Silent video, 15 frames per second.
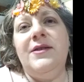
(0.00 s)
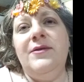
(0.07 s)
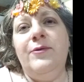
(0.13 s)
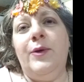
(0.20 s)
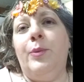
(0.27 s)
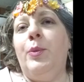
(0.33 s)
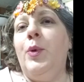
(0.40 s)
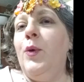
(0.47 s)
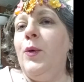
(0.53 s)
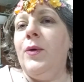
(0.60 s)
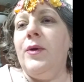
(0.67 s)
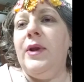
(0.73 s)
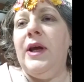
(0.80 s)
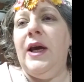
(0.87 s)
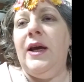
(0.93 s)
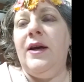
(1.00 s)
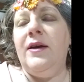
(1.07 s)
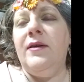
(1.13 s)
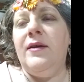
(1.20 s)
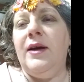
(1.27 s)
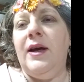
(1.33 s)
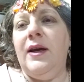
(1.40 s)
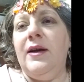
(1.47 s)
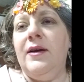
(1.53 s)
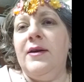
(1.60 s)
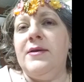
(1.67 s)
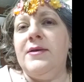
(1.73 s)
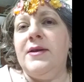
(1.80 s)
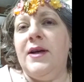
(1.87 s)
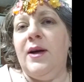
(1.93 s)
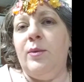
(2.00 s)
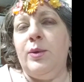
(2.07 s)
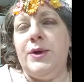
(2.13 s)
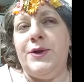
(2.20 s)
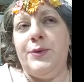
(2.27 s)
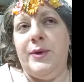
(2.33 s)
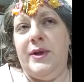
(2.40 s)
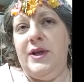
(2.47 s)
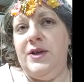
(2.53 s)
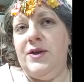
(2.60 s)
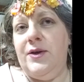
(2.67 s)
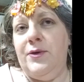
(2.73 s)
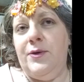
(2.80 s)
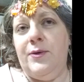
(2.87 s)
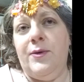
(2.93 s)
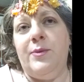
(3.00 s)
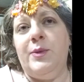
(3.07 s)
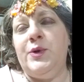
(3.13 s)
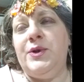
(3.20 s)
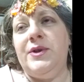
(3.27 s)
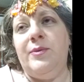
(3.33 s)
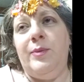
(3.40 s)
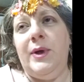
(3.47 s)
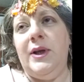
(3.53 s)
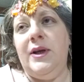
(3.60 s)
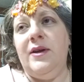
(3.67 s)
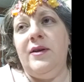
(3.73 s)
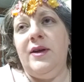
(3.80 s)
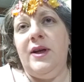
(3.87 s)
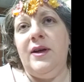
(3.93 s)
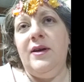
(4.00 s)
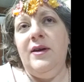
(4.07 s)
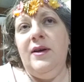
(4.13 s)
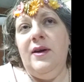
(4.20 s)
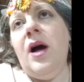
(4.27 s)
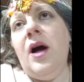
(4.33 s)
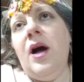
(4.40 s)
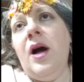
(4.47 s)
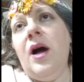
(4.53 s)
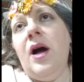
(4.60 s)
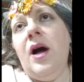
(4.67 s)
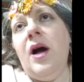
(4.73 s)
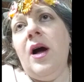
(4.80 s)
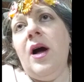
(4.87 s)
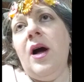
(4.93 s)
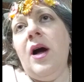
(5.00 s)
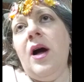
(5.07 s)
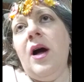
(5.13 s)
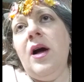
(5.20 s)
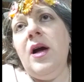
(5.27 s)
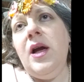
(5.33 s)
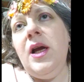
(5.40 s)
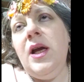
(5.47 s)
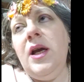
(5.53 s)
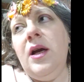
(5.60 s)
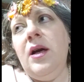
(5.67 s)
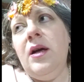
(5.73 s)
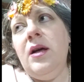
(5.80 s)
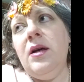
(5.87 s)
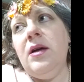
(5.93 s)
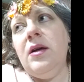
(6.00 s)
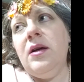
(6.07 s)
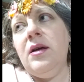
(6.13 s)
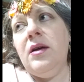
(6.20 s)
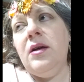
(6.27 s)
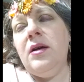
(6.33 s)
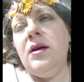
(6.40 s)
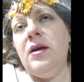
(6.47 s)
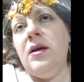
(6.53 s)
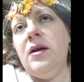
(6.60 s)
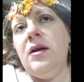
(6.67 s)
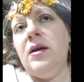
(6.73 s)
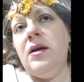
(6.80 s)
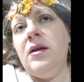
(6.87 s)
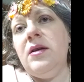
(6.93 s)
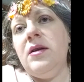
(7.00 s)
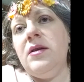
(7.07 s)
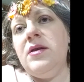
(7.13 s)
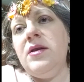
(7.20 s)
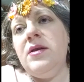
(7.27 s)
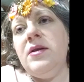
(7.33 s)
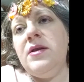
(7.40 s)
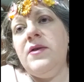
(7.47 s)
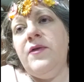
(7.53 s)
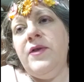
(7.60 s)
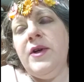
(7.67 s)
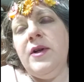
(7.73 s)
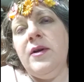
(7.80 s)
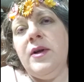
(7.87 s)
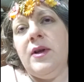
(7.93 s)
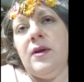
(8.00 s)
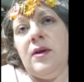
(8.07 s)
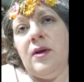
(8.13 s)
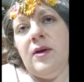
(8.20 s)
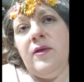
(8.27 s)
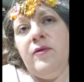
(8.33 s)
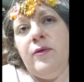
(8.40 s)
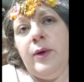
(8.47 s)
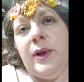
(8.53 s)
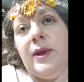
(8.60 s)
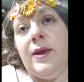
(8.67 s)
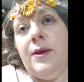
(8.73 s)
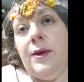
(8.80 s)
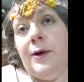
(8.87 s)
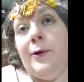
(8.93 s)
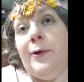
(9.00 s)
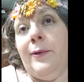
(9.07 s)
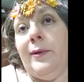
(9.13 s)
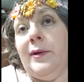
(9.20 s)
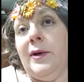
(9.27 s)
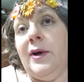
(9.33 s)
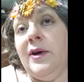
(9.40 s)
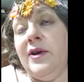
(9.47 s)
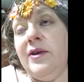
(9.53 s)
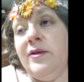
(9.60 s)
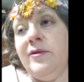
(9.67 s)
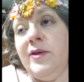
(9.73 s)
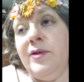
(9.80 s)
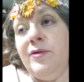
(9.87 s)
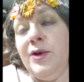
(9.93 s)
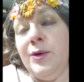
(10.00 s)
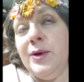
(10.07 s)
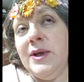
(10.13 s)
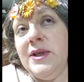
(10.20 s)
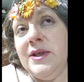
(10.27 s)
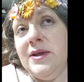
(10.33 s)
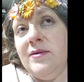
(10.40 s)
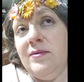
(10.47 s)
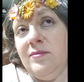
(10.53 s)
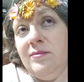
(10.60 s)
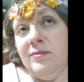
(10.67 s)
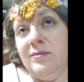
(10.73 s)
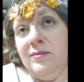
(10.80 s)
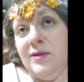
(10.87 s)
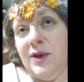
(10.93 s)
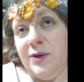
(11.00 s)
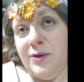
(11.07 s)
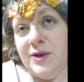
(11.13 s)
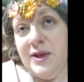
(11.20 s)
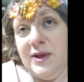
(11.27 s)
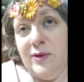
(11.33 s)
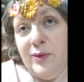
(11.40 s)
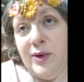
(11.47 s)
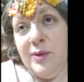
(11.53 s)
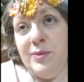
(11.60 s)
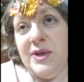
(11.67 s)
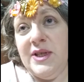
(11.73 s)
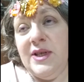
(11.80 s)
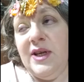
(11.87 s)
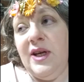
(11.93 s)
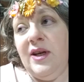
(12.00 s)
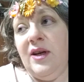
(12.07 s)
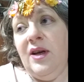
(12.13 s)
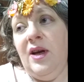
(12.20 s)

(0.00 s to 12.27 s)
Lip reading: rapport they establish with each other almost immediately. I just fell in love with their love, if you could understand what I'm saying.